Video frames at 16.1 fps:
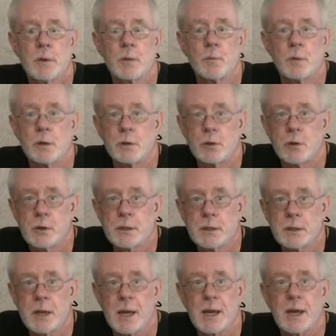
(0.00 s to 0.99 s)
We're
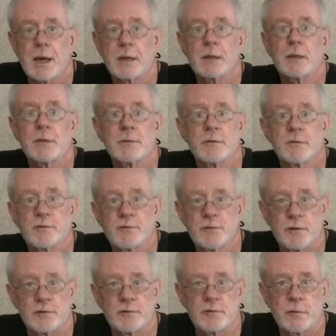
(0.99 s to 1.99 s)
looking at the
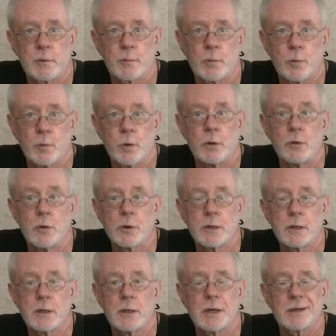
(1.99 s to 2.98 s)
system. We're
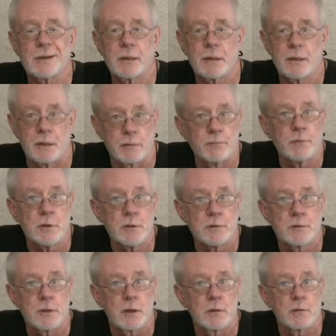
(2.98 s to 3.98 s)
looking at
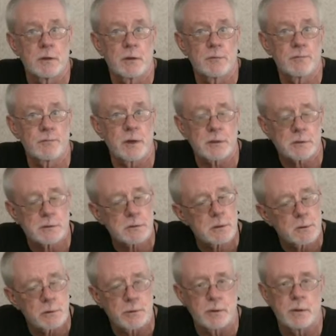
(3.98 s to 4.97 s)
everything that affects
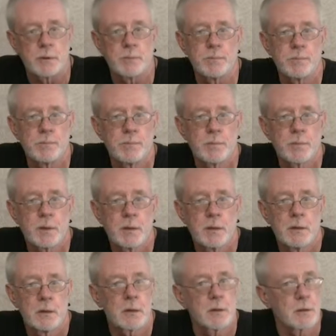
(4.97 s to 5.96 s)
the learner.
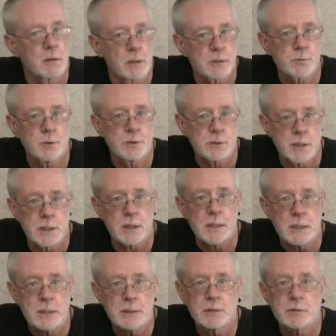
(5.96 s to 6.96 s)
And unless we
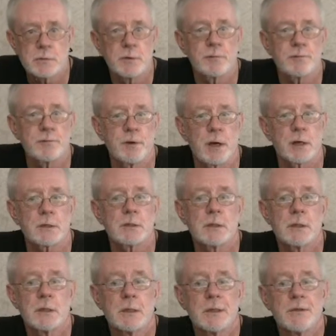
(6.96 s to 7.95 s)
take into effect
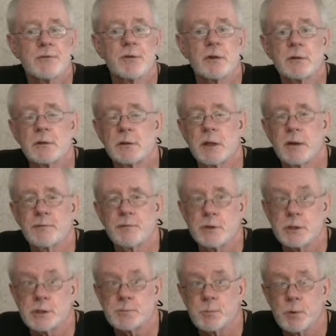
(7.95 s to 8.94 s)
the
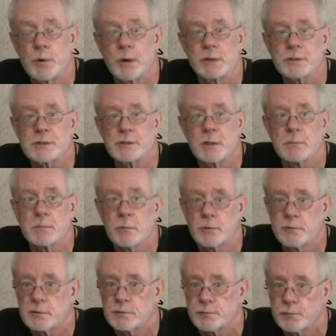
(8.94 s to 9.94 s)
leverage points that
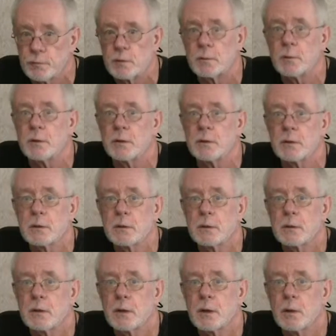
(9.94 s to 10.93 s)
move us forward,
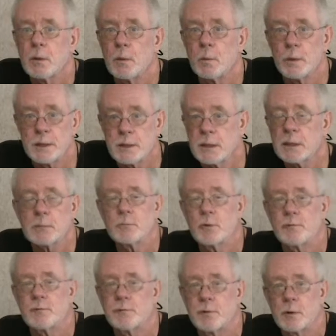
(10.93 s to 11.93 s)
we can't
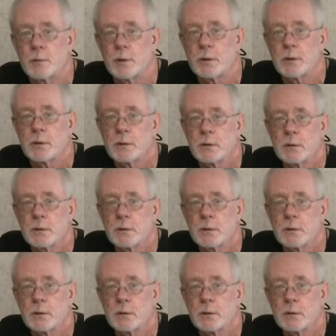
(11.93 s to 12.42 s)
move forward.